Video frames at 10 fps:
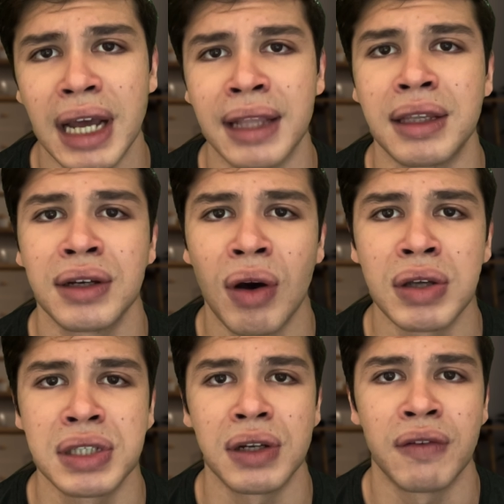at the
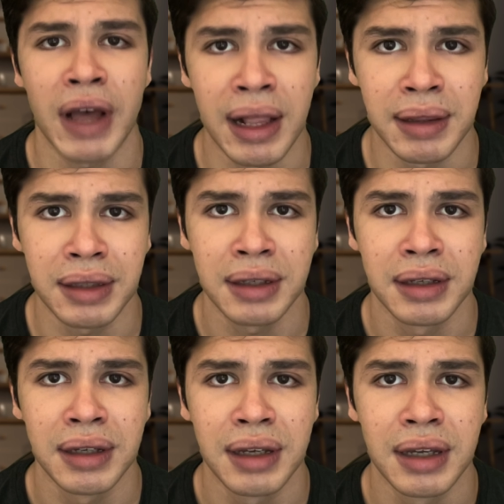cost of health.
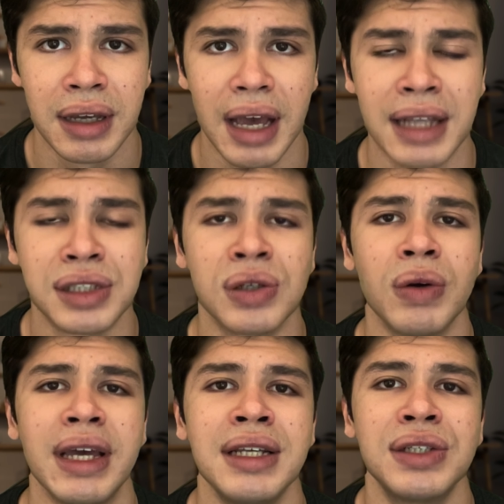And so
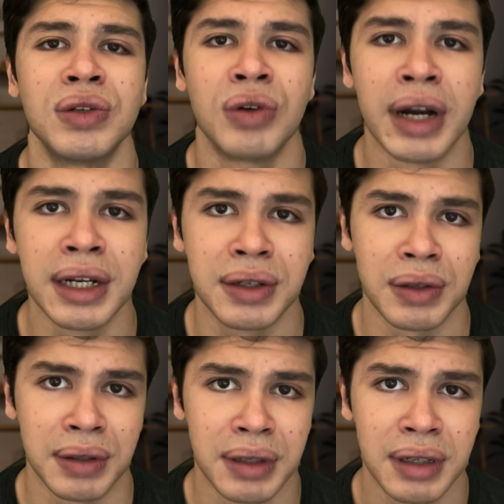it is critical